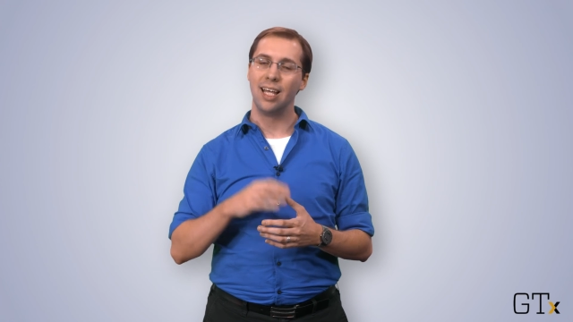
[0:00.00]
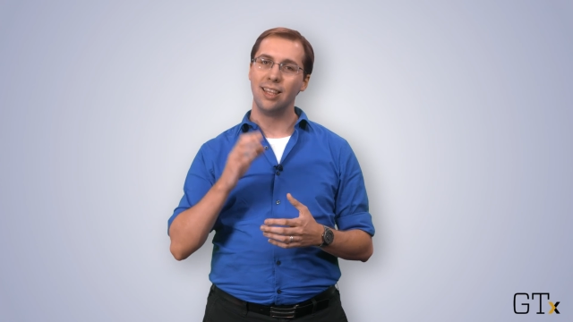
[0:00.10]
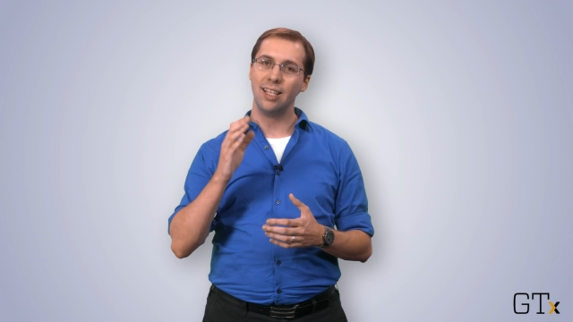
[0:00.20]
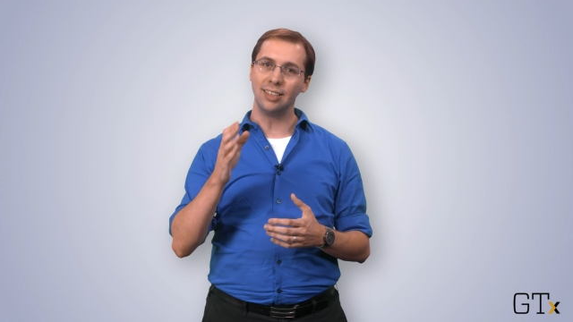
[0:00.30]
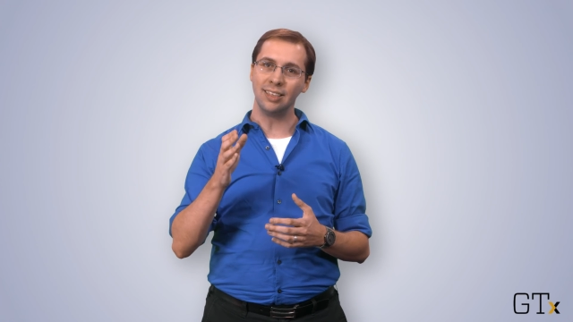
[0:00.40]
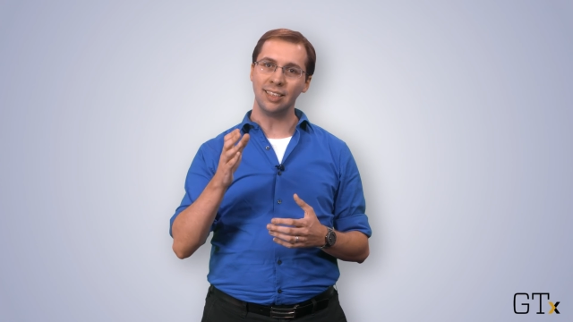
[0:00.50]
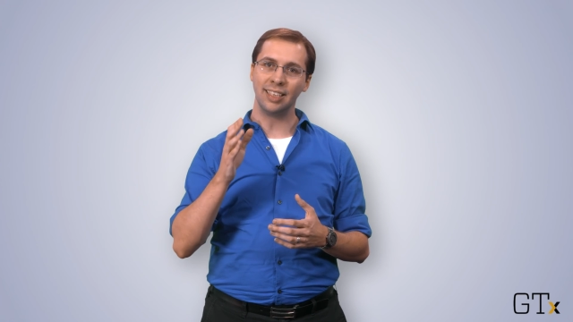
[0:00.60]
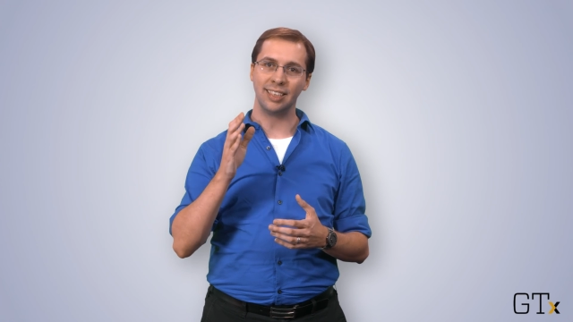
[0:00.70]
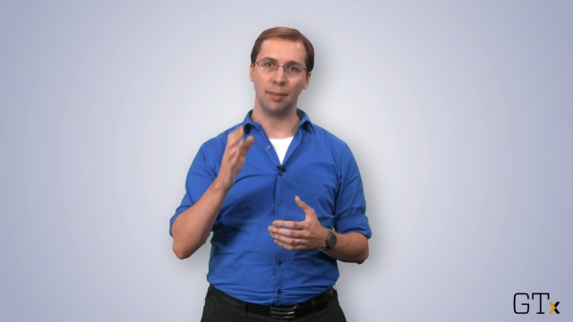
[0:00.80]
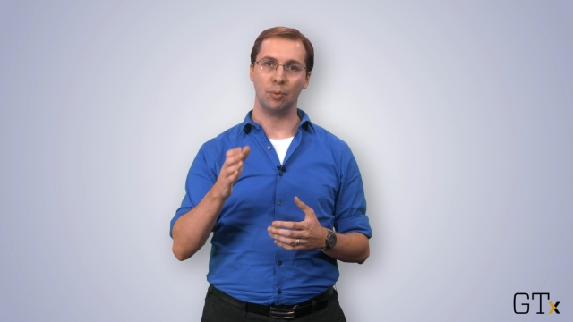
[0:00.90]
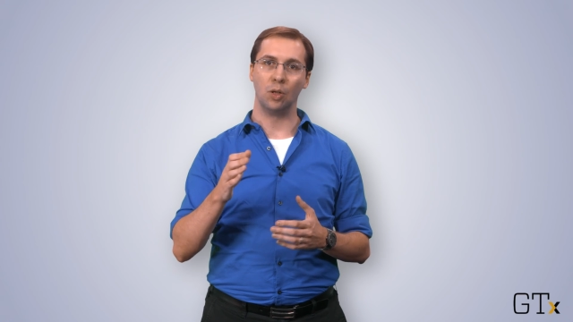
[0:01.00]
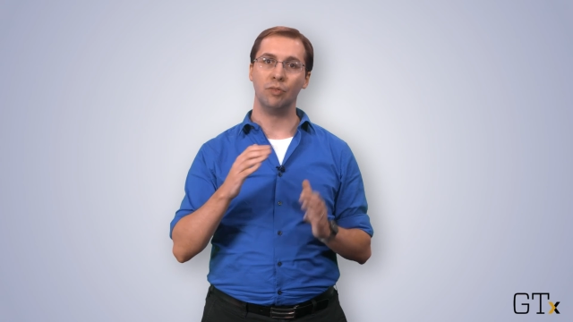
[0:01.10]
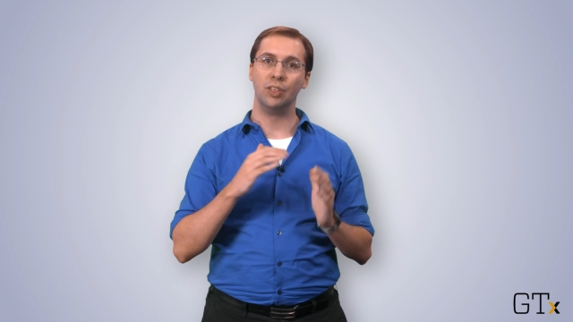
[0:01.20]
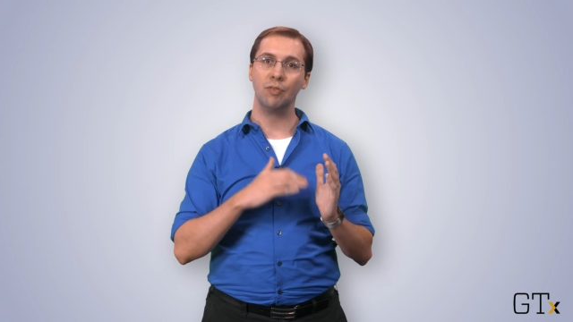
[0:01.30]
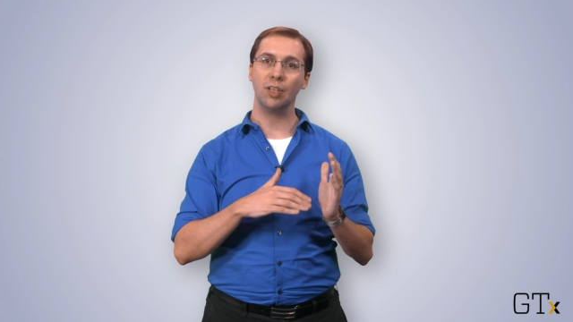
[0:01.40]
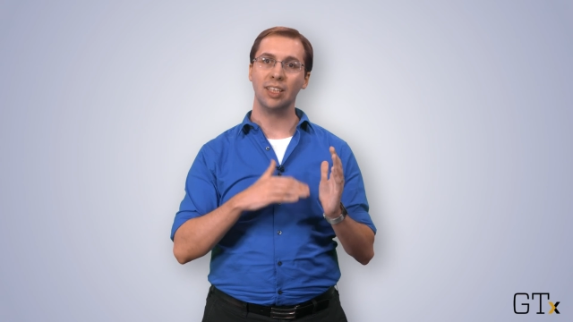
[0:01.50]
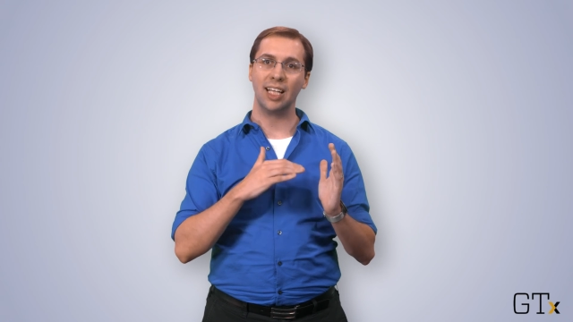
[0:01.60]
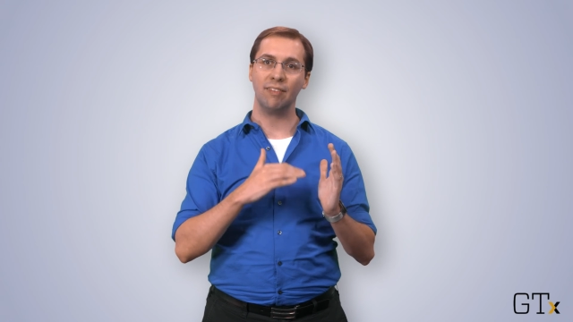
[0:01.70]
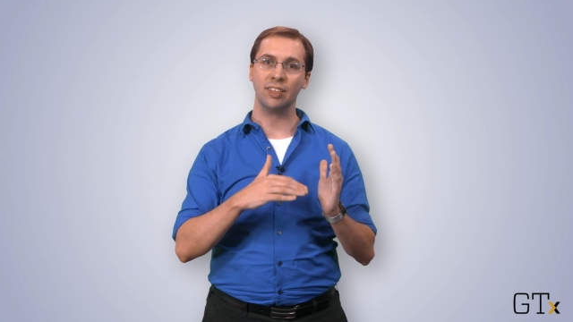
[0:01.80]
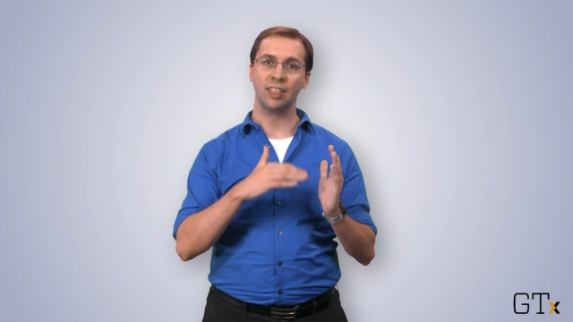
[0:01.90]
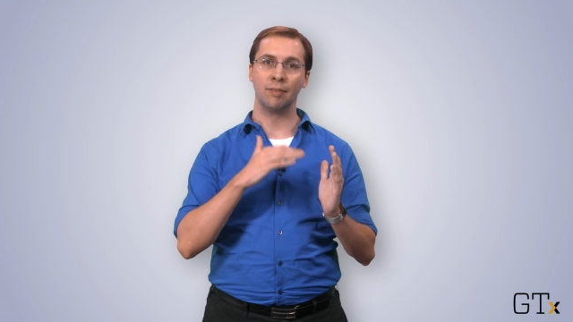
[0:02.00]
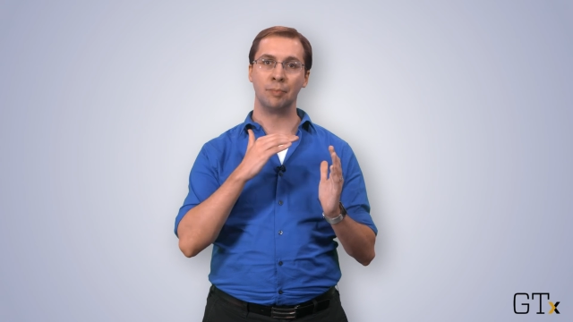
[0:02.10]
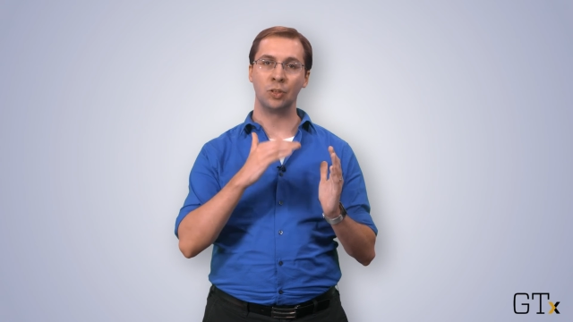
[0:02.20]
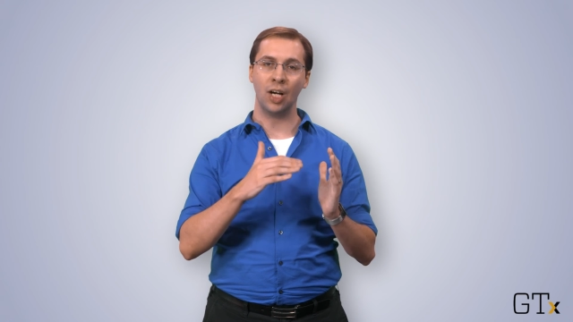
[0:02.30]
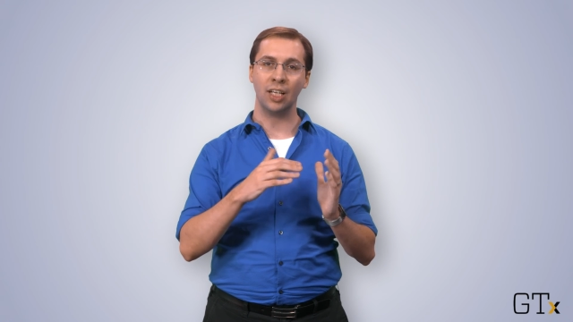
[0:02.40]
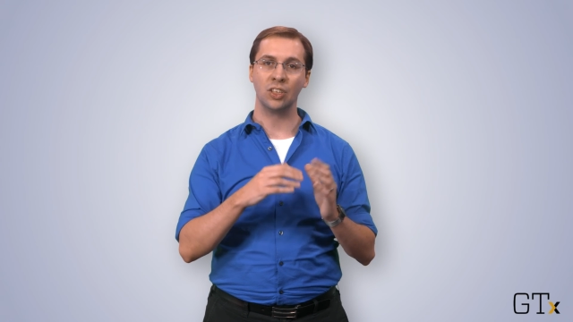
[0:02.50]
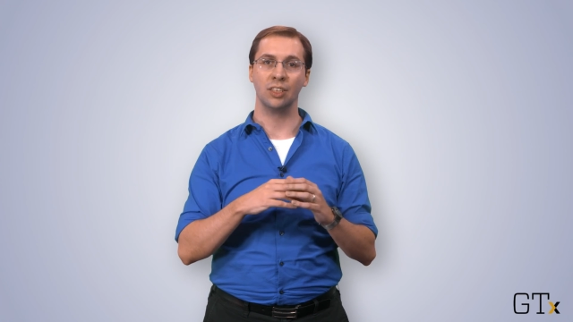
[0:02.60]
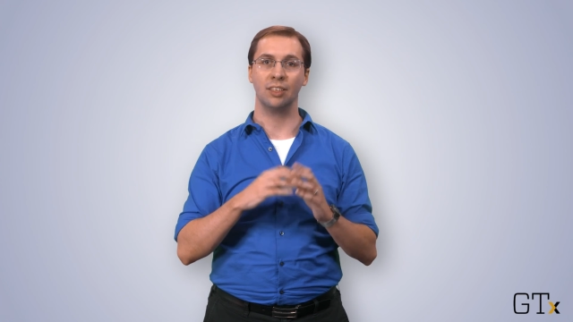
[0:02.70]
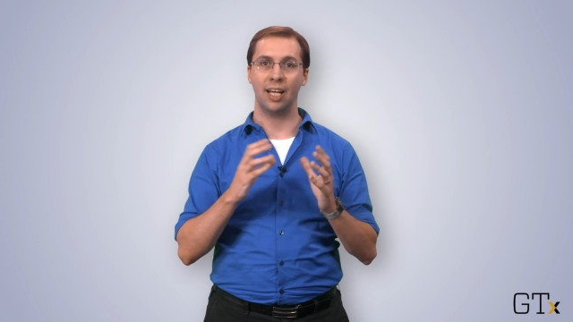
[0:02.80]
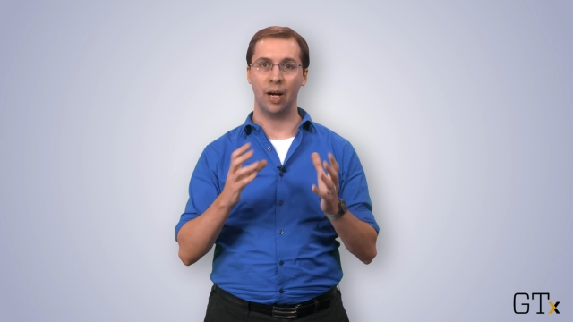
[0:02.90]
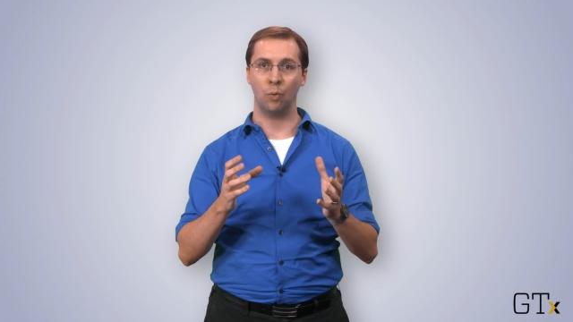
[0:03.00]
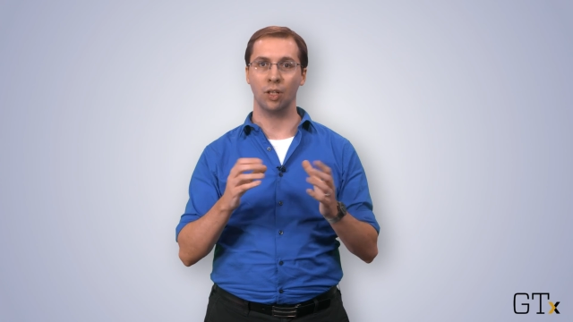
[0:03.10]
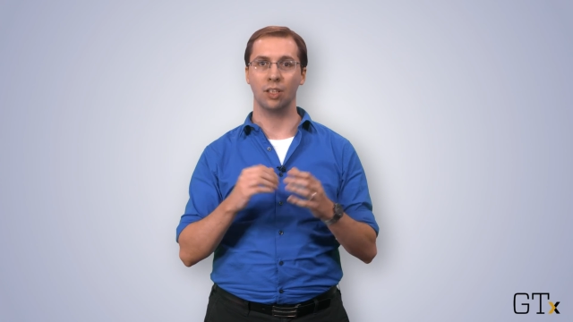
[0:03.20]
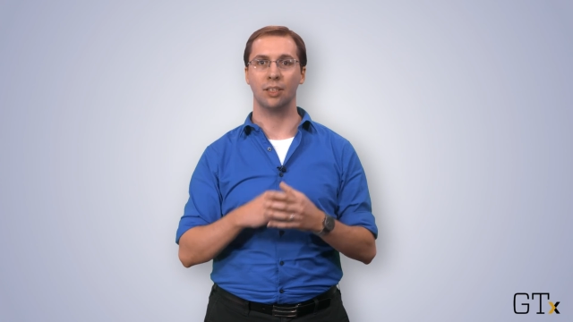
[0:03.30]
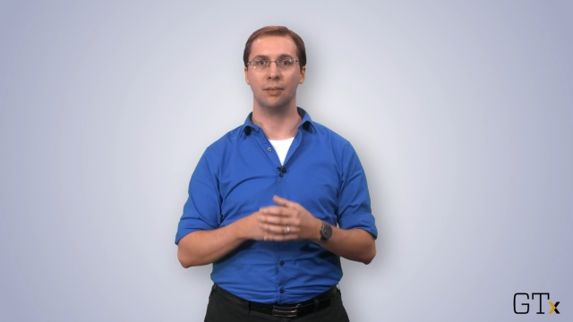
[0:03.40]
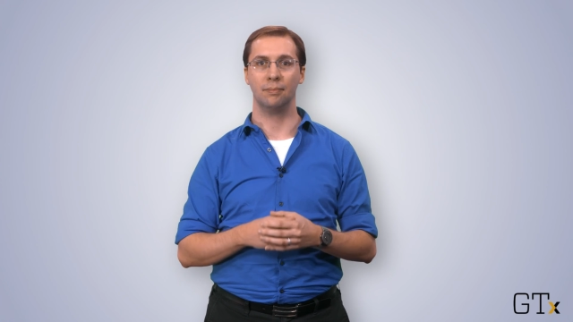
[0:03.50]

This is an example of different levels of abstraction at work.